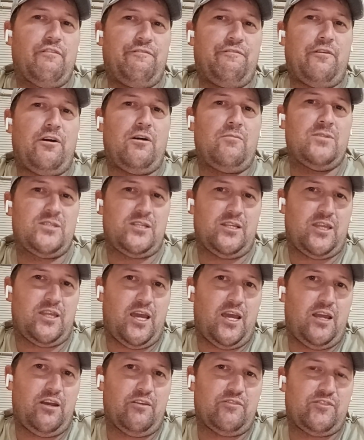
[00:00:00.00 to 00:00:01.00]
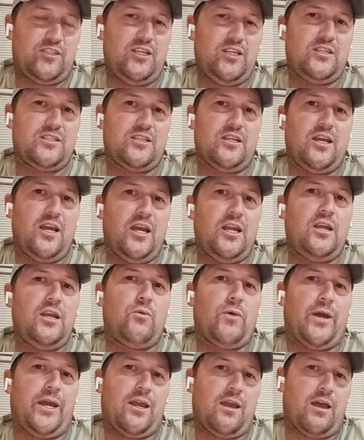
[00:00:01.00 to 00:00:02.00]
the farmers at the end of season
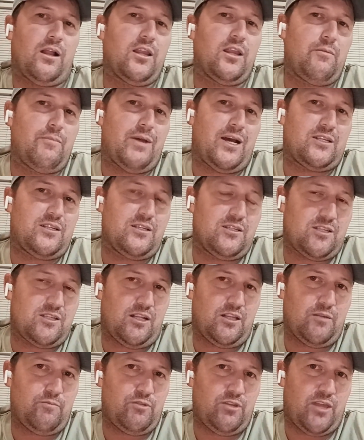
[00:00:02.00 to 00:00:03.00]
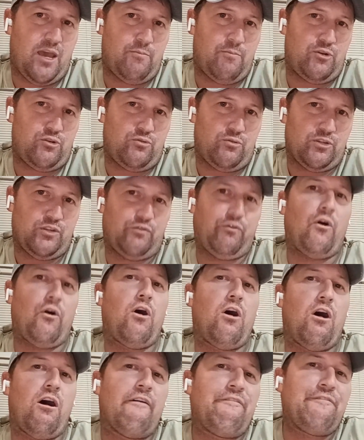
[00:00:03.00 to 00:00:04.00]
anyway cull them out and sell them to the abattoirs for
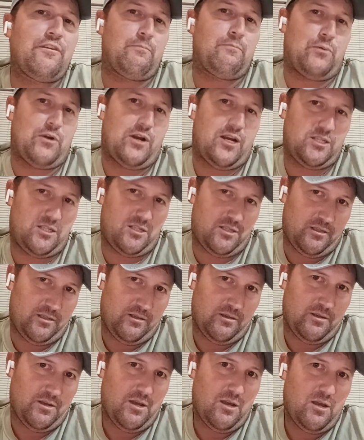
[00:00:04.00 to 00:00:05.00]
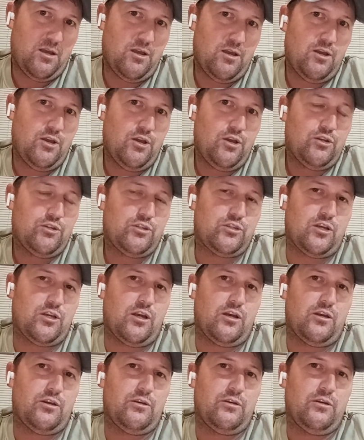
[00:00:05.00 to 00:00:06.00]
half the price.
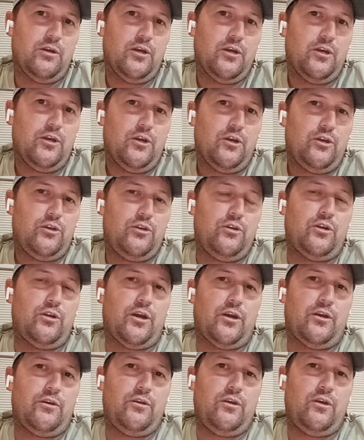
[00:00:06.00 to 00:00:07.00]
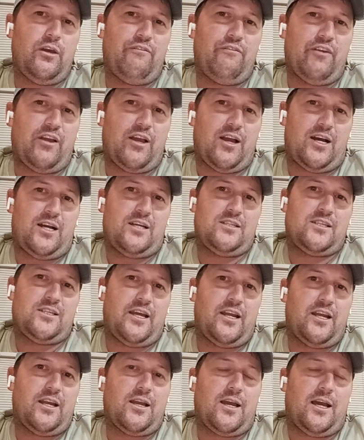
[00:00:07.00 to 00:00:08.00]
So, if a guy's
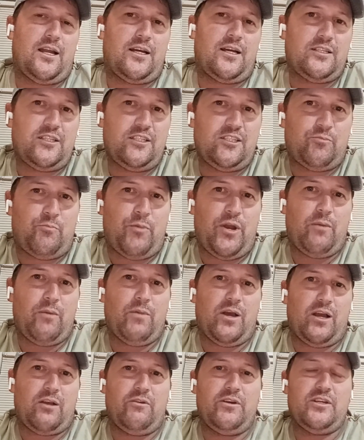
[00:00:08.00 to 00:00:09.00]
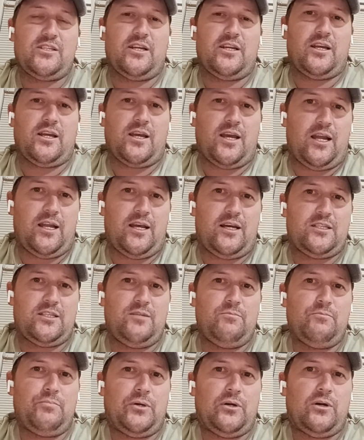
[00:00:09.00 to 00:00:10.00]
going to cut out his springbuck or he's going to cut out
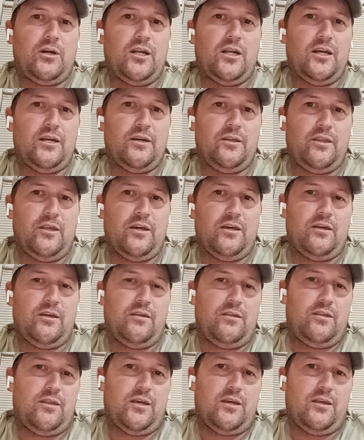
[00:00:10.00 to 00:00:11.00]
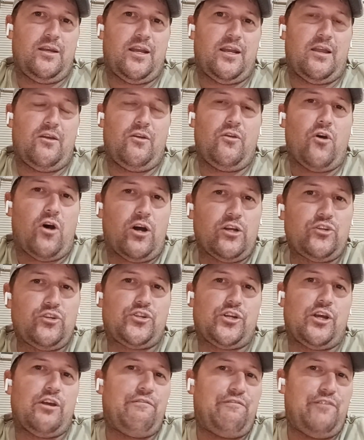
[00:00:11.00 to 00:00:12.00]
him for the long
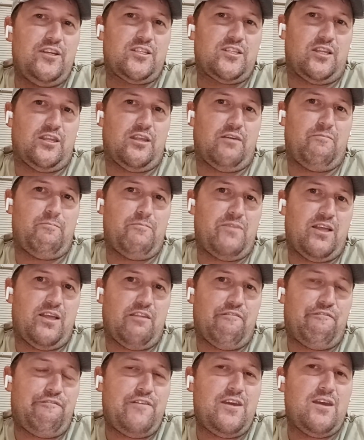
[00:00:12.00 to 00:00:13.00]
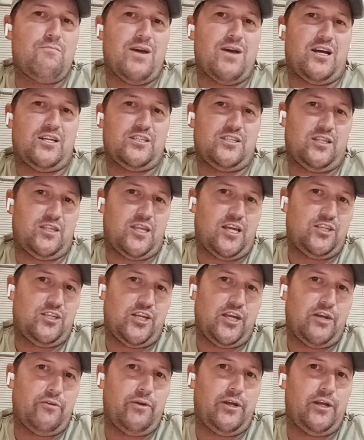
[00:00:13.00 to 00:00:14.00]
trophies and the females that they
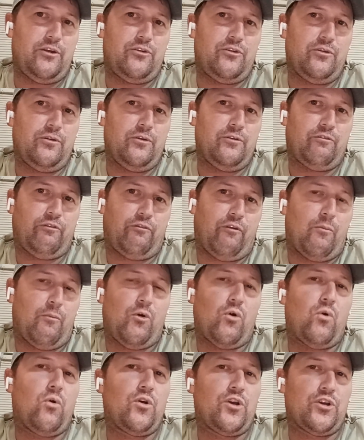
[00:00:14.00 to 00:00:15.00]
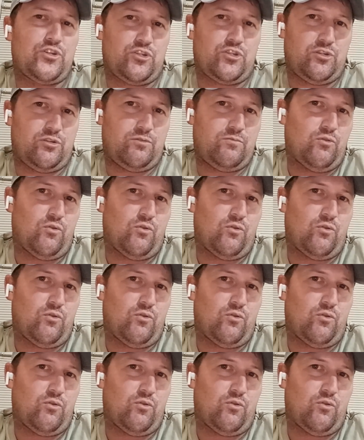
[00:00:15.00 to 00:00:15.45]
generally do from August,